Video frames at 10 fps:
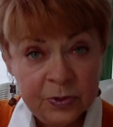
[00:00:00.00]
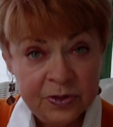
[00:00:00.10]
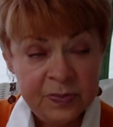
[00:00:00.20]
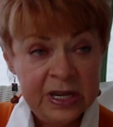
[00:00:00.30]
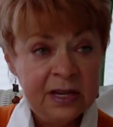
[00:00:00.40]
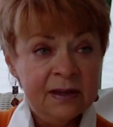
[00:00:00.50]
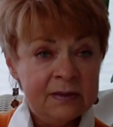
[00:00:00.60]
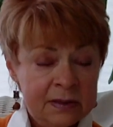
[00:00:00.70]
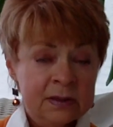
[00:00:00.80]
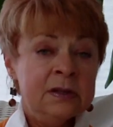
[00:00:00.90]
with me,
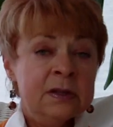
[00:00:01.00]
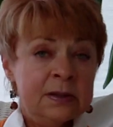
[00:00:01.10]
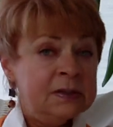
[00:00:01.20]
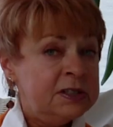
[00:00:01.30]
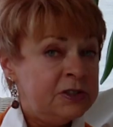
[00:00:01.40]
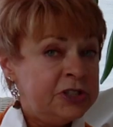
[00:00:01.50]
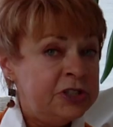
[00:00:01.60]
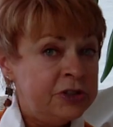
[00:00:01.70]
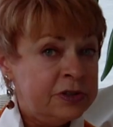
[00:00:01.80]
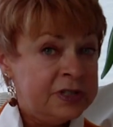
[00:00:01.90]
until she
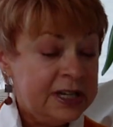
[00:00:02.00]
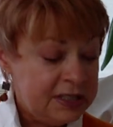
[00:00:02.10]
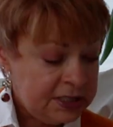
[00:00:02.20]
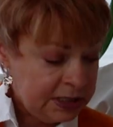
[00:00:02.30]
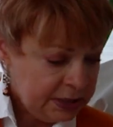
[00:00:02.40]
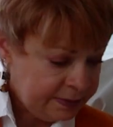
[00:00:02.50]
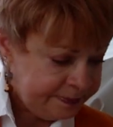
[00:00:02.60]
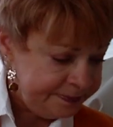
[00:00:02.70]
turned 18.